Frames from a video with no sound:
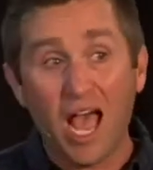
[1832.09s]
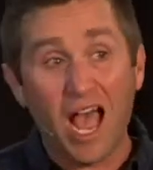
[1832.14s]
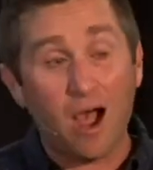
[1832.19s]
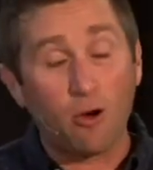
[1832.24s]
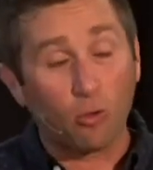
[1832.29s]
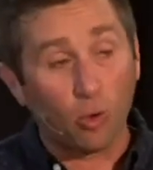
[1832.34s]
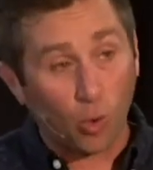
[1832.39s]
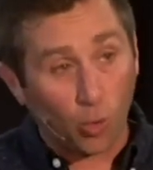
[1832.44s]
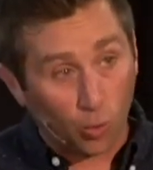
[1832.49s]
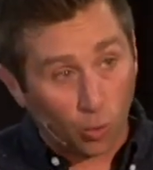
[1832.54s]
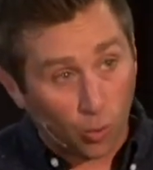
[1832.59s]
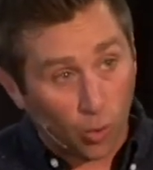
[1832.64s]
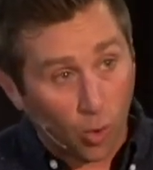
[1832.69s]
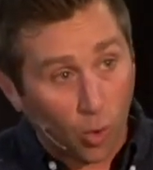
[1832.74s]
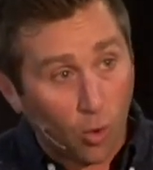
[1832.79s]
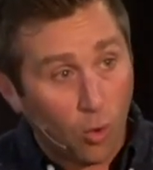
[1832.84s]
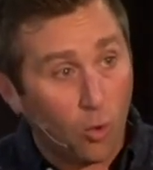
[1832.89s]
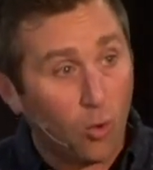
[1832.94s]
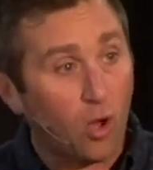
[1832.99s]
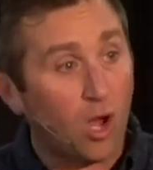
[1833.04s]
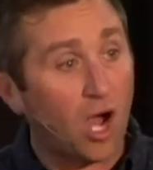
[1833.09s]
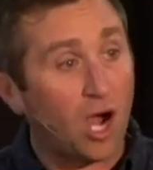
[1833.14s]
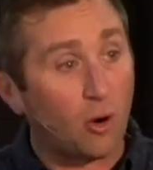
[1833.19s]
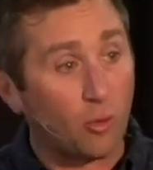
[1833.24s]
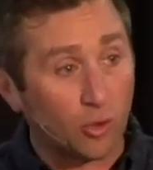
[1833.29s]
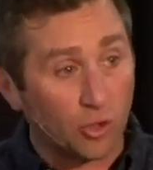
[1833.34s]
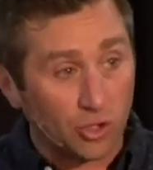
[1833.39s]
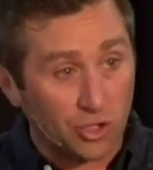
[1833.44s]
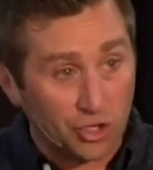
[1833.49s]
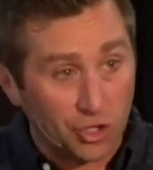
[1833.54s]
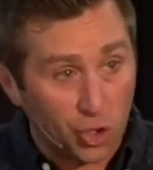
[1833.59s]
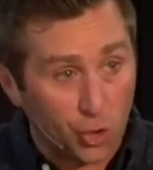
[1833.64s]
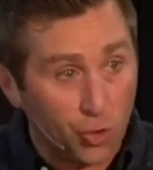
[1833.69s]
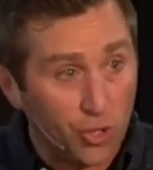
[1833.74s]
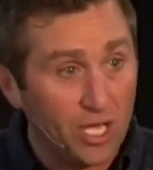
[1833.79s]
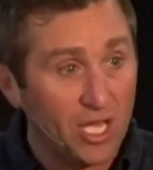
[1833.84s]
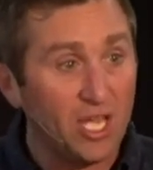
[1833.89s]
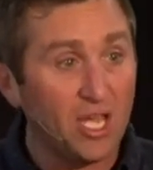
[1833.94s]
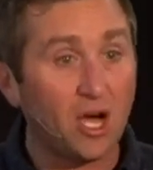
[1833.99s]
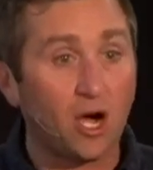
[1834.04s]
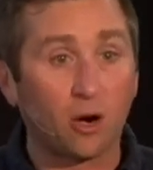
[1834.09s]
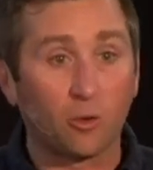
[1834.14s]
our role, our duty,